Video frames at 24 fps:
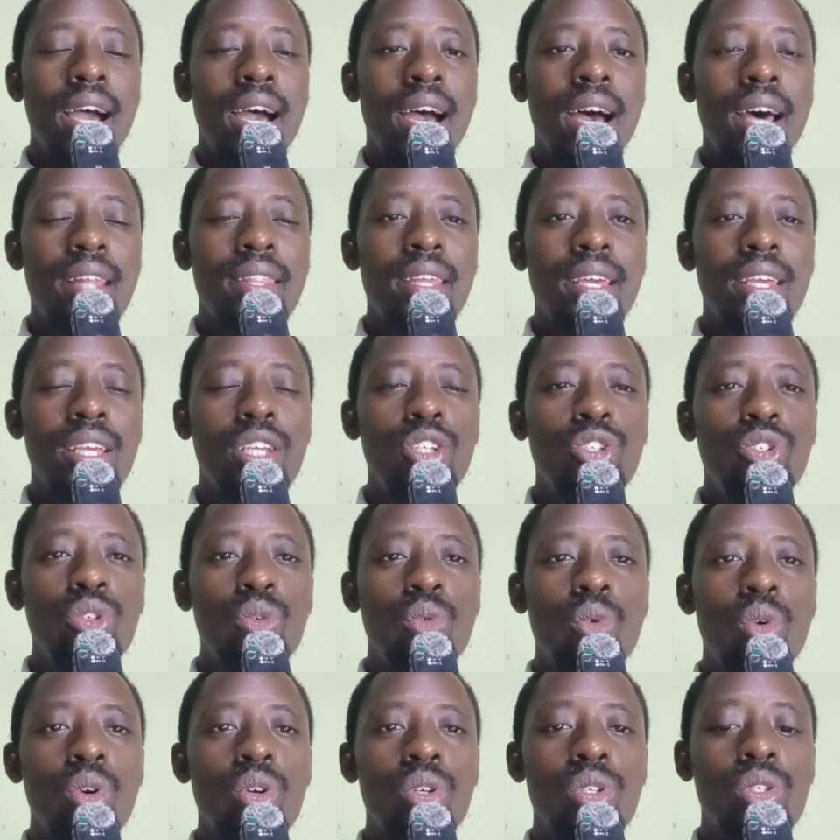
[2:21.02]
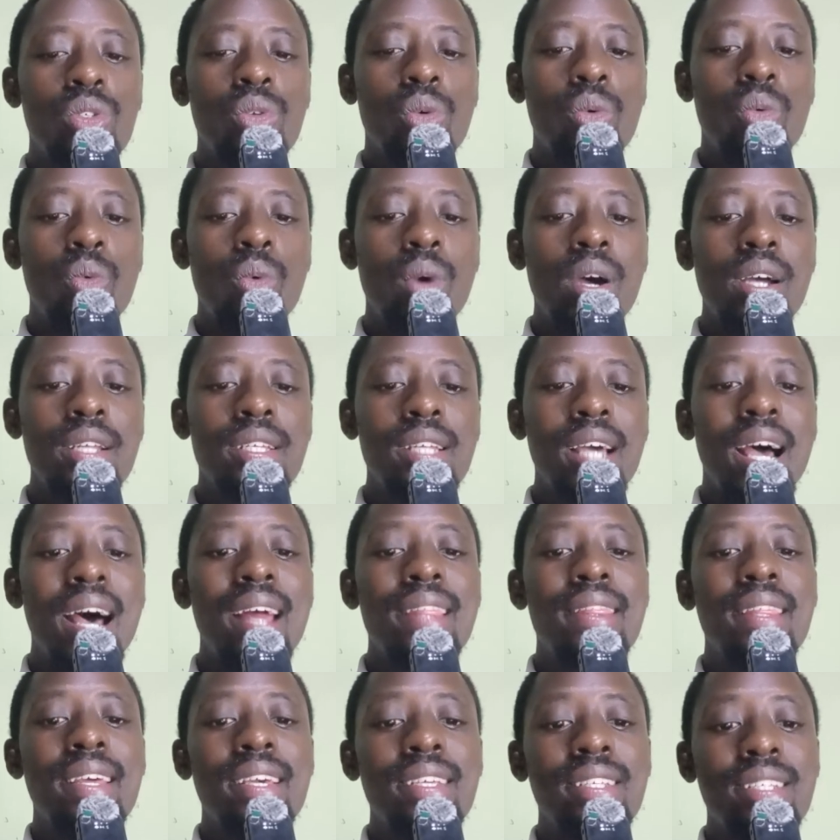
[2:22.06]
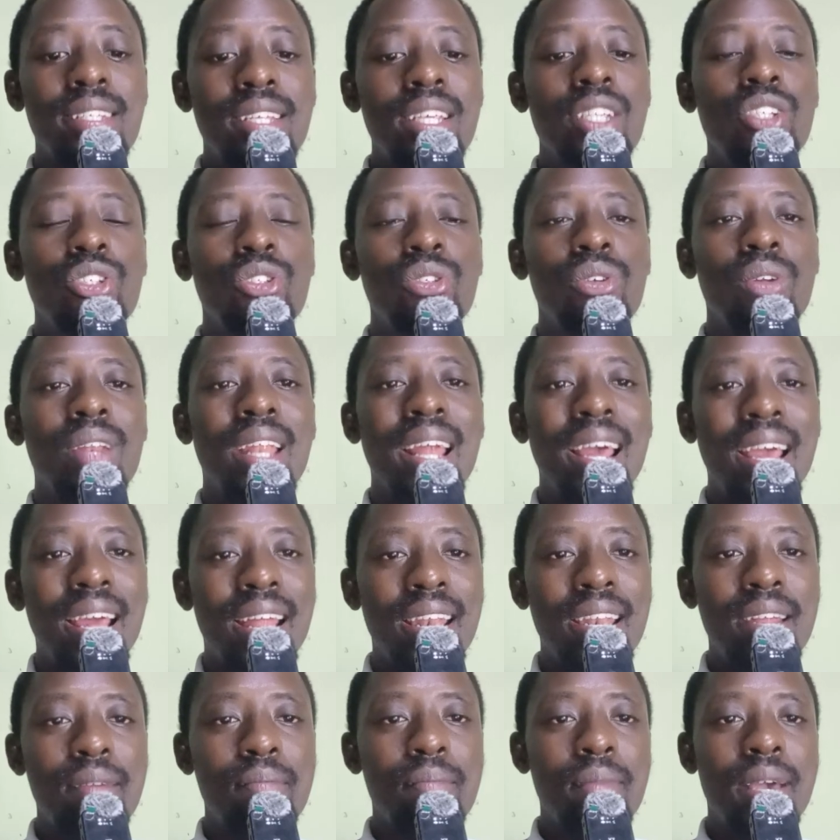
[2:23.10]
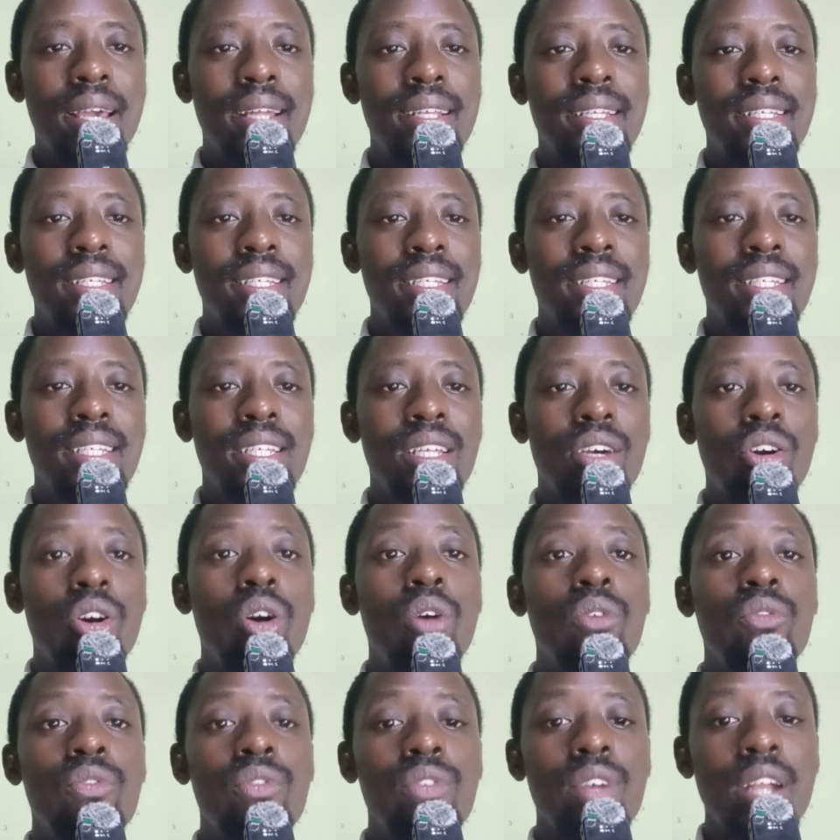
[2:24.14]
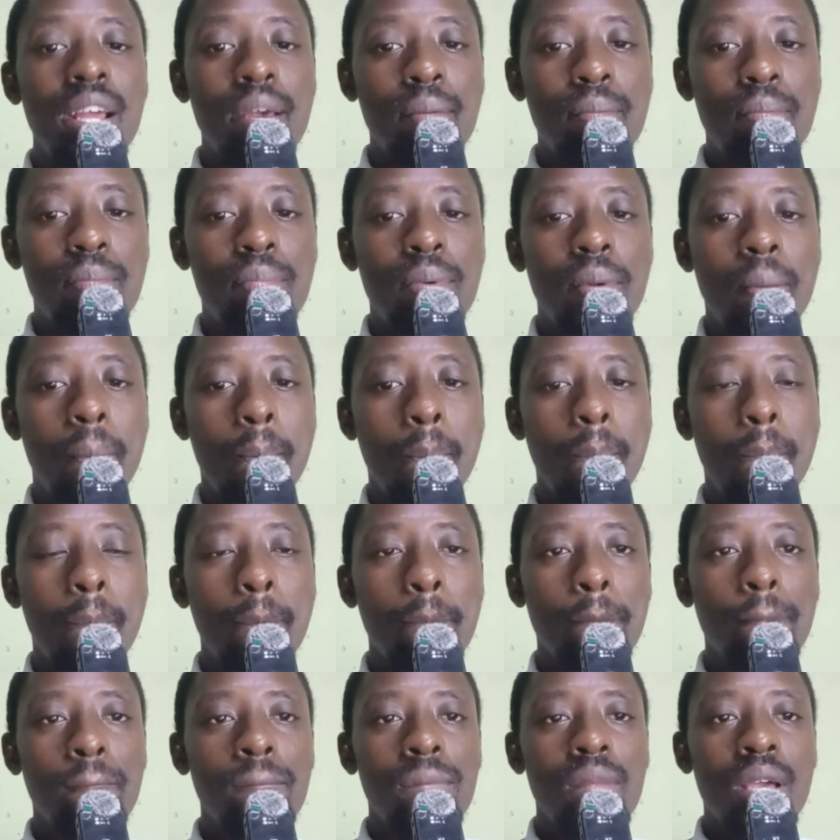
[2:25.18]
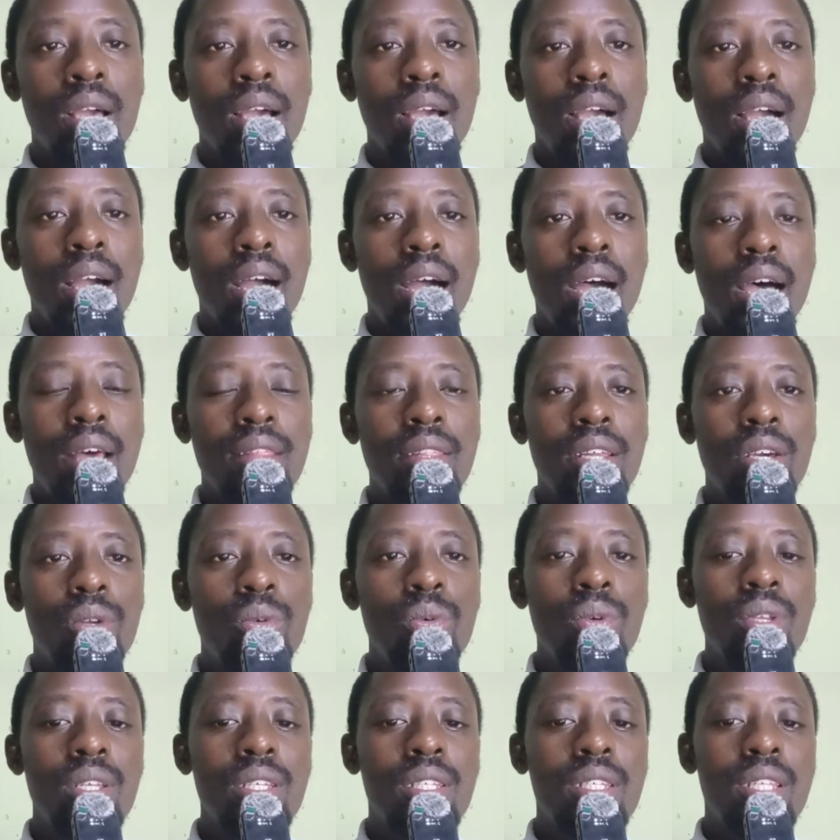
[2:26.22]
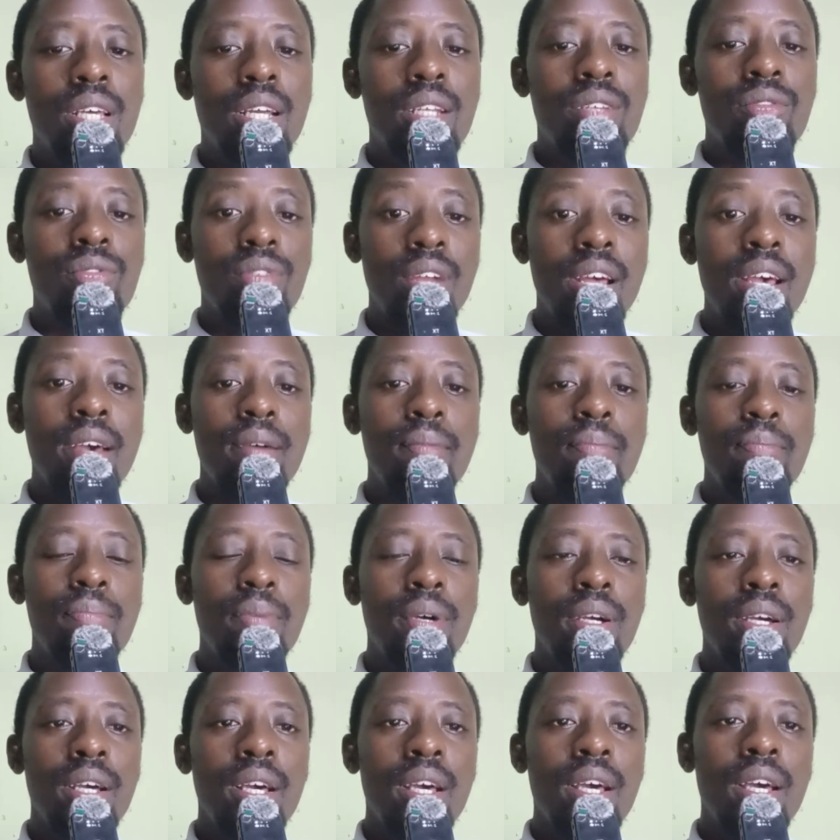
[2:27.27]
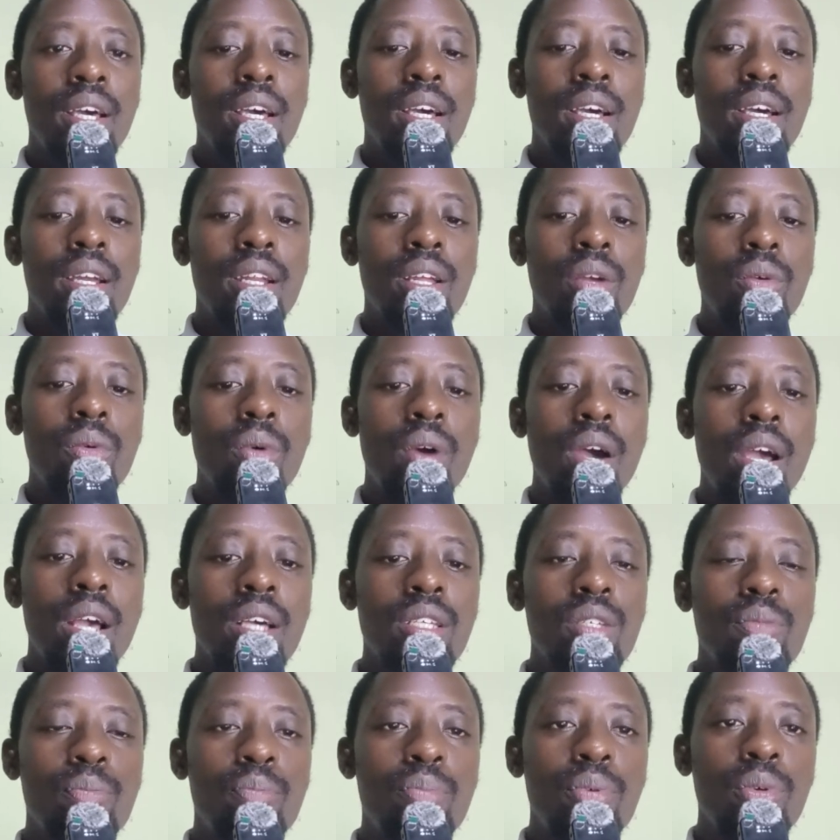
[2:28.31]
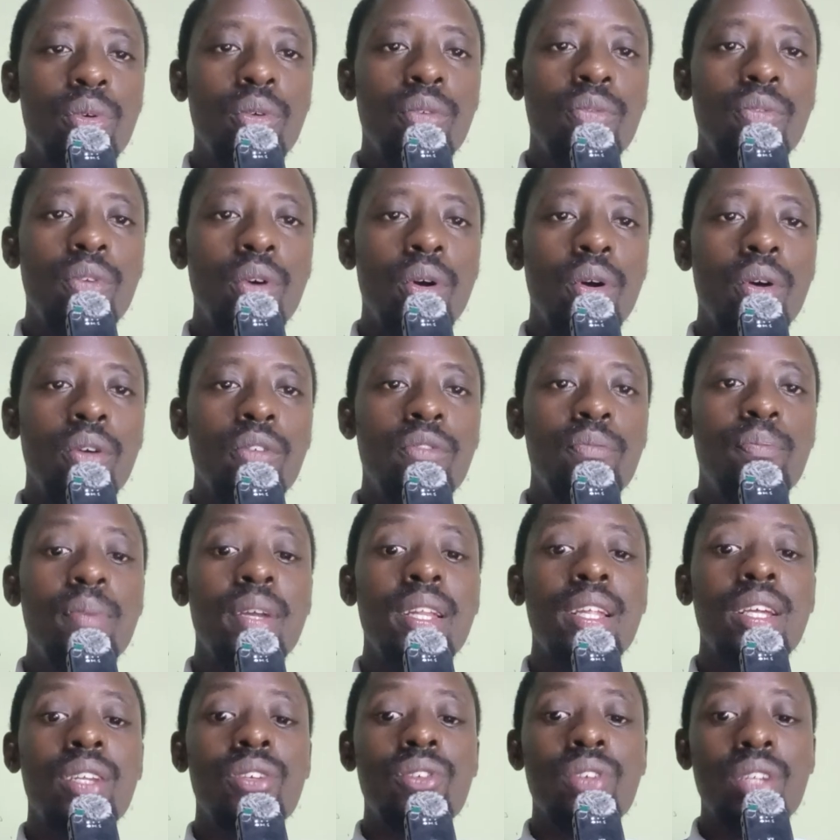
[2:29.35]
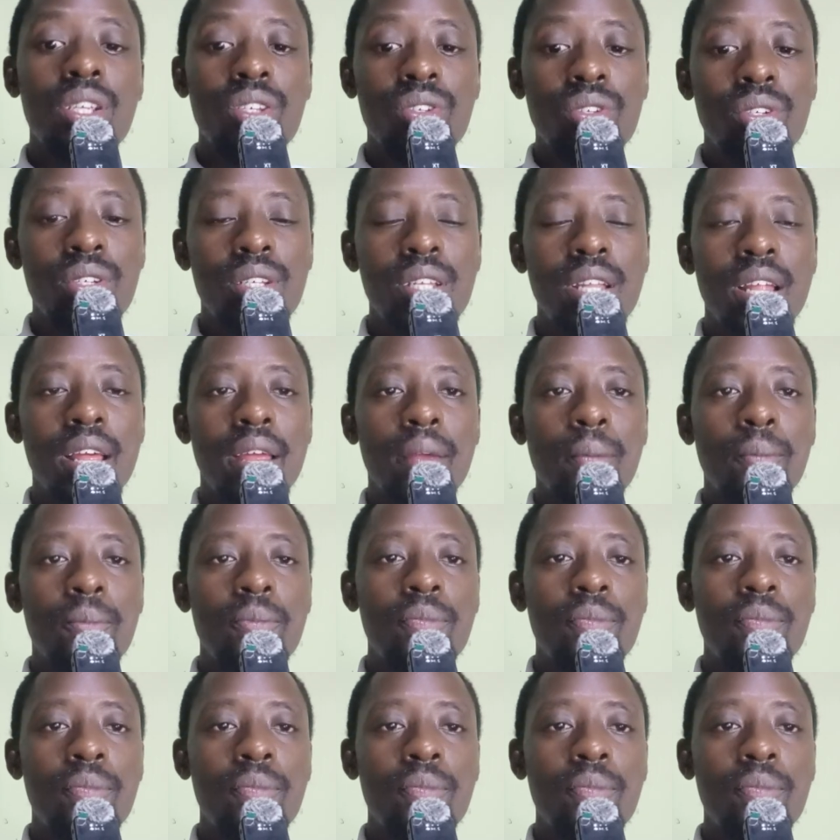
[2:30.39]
And the issue was, what are the essential elements of rape? And the rule is that rape requires proof of penetration,